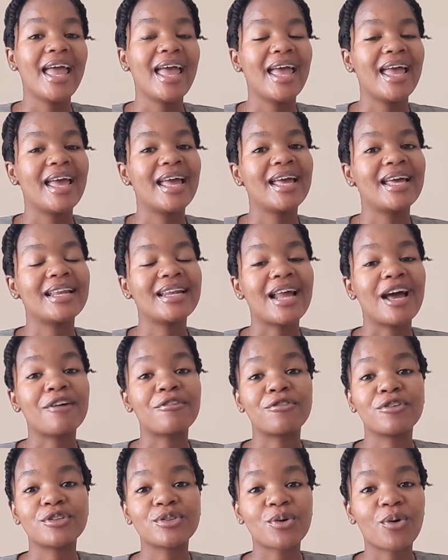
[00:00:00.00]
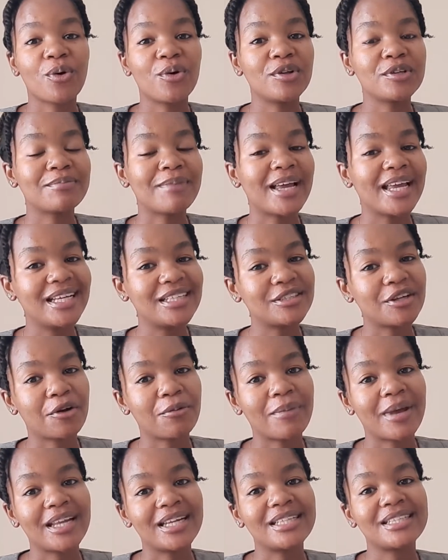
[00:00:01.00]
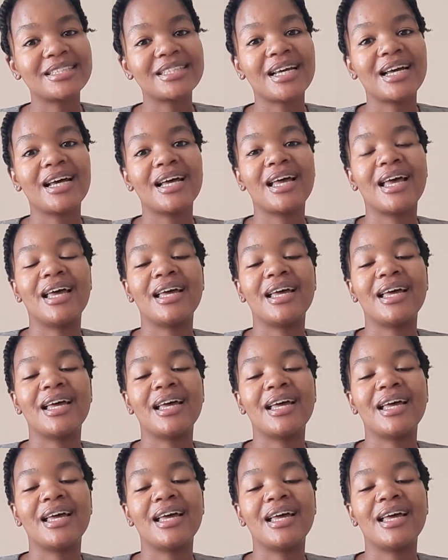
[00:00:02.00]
and I first called my HR manager,